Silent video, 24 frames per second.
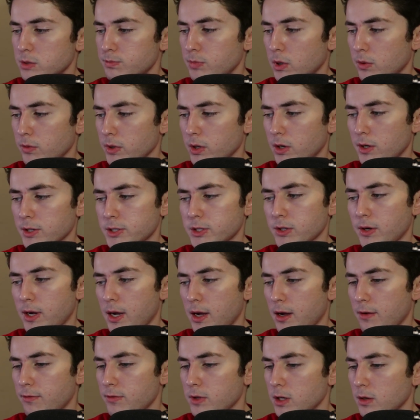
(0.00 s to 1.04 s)
but we also
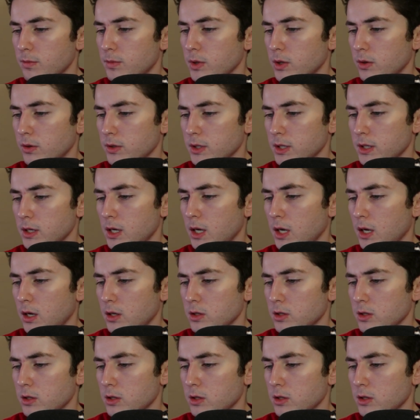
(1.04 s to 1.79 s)
have the ability